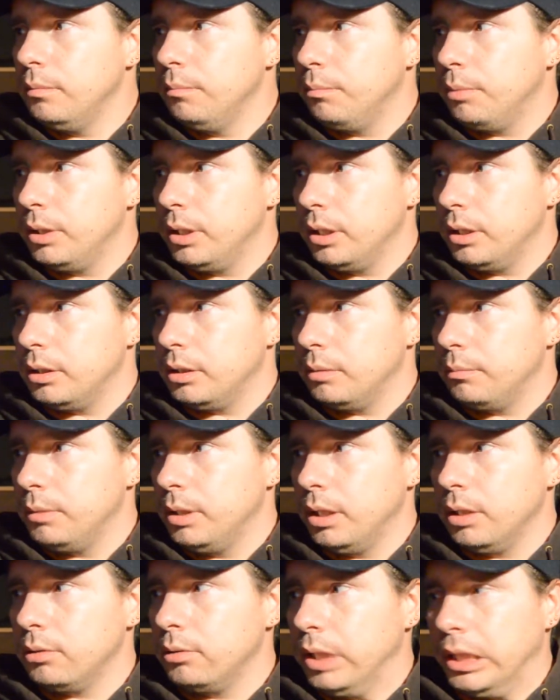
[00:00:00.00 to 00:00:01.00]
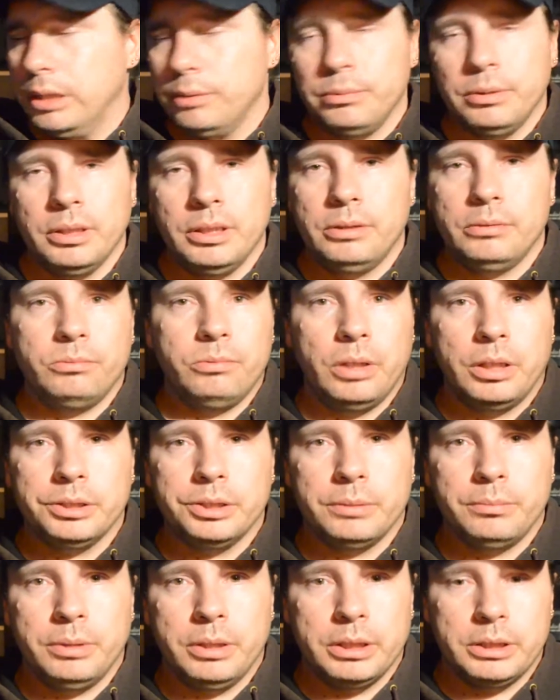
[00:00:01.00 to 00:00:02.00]
But um, not not really
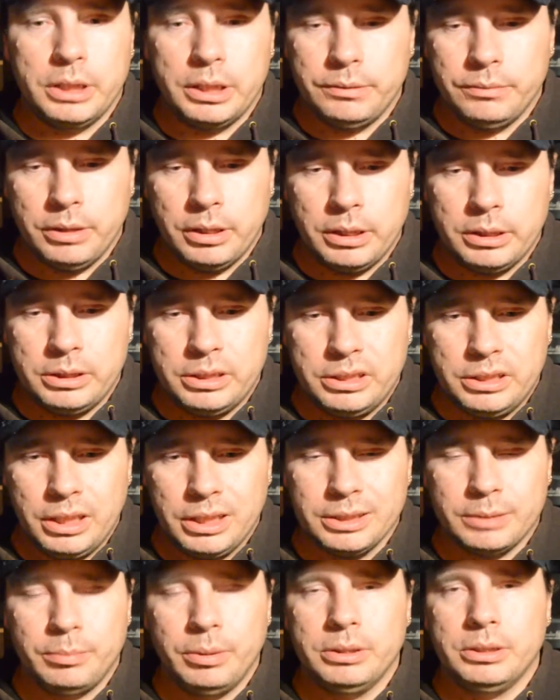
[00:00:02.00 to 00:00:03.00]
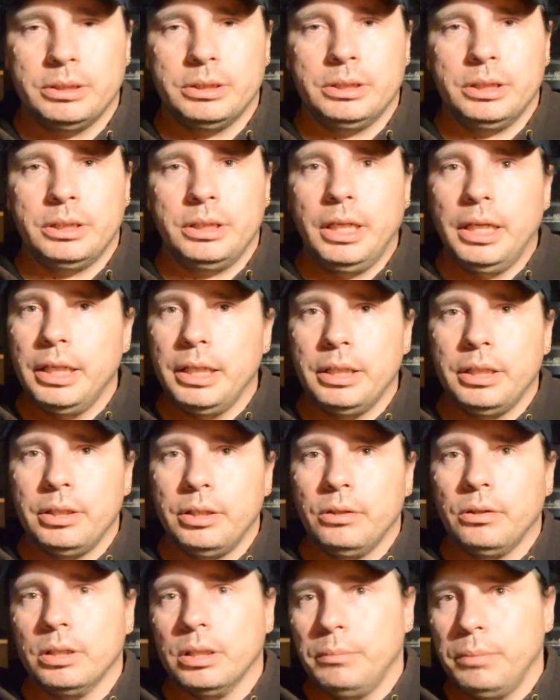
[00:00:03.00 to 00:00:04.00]
rushing because I got a text message saying, "Hey, you
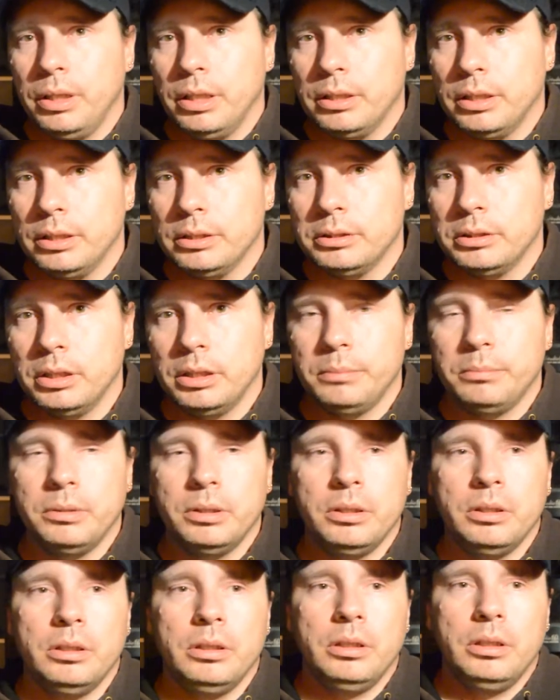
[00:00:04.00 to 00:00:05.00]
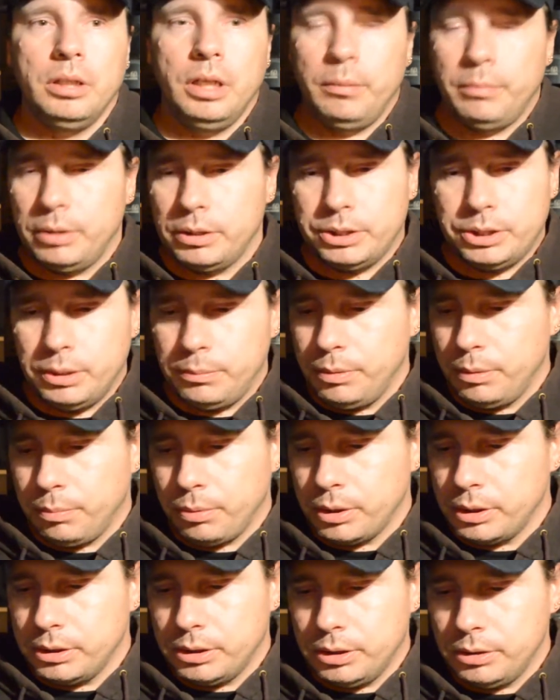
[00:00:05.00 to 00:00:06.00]
know, I'm gonna be at this time." I mean, it should be
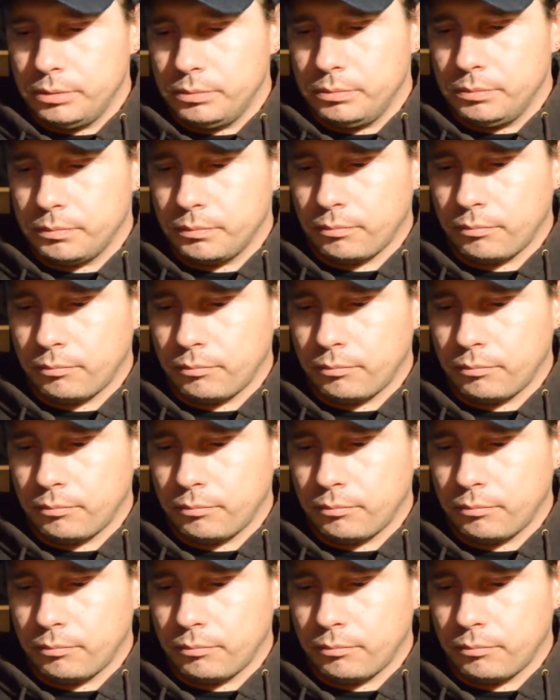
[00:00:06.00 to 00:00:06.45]
pretty soon.